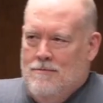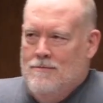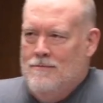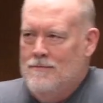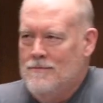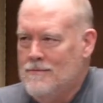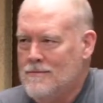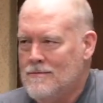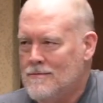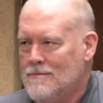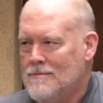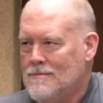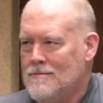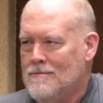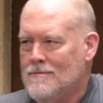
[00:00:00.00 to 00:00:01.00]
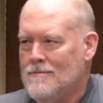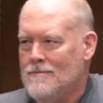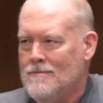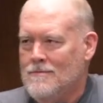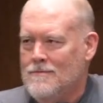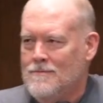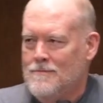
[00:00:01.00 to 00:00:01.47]

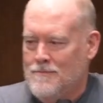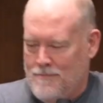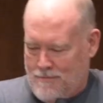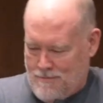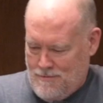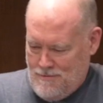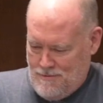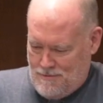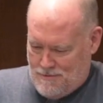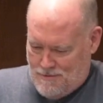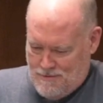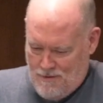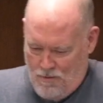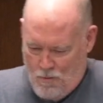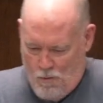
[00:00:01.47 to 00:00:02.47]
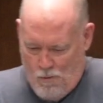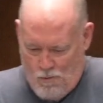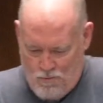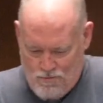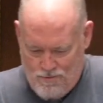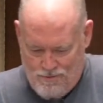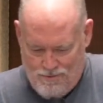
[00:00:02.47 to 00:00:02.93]

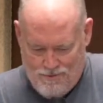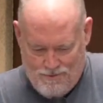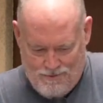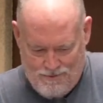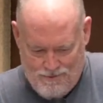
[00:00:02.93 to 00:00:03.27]
Nothing is said.